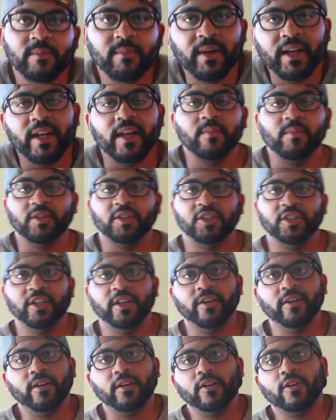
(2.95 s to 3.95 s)
My name is
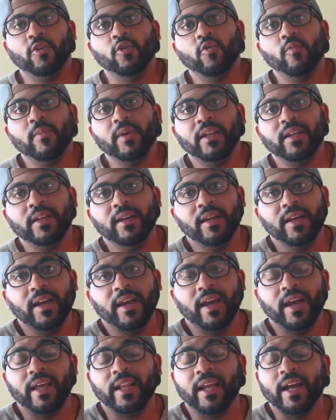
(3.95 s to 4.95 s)
Jared Coleman,
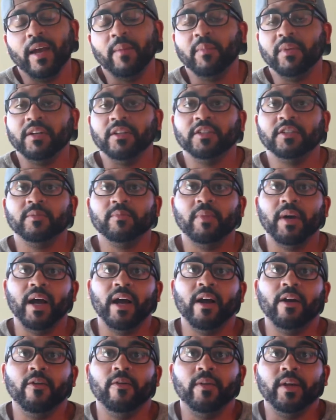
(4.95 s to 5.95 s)
and I'm an
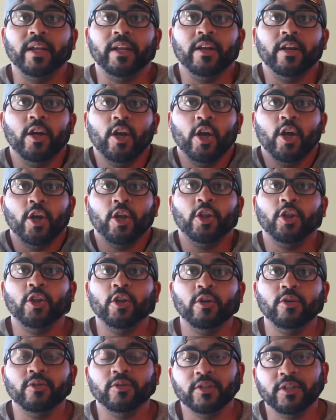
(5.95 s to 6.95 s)
aspiring
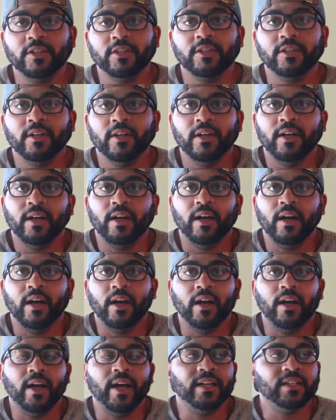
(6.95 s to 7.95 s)
nurse.
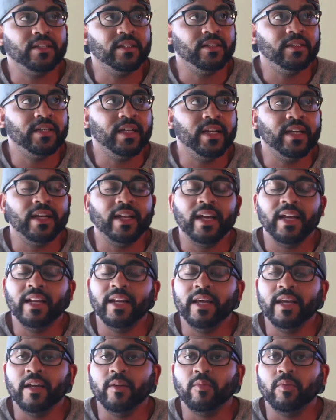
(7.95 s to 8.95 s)
I actually taking the
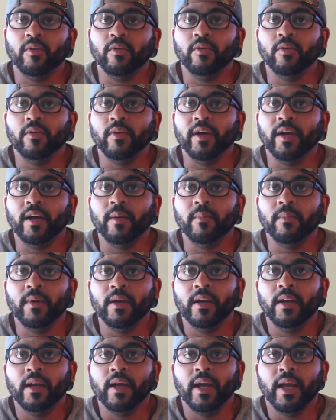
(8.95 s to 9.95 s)
ADN program,
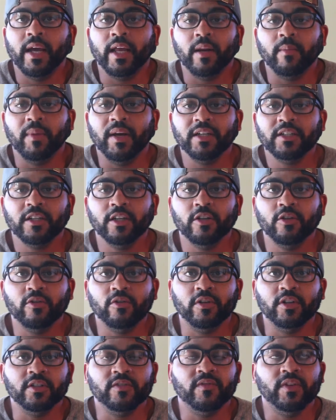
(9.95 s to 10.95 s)
and I'm actually
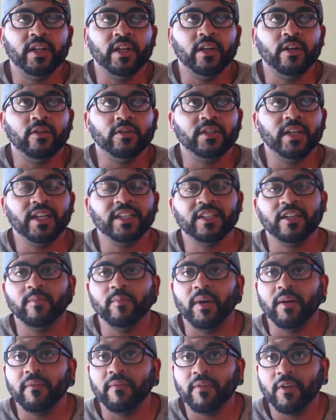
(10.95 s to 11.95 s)
doing this video. It's actually
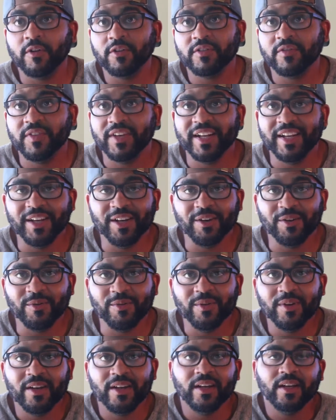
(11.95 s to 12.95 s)
my first video.
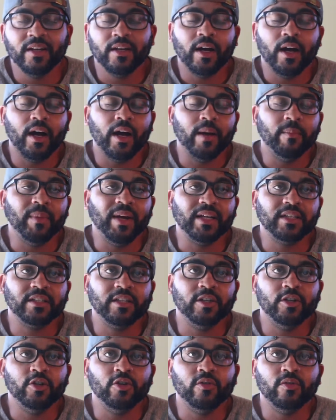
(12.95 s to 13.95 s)
I'm
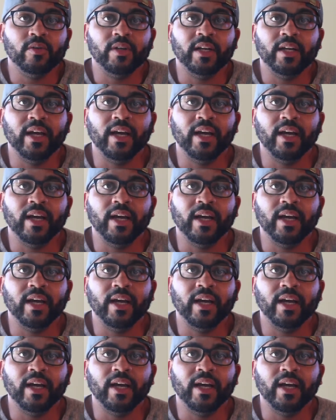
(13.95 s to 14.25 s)
actually doing it.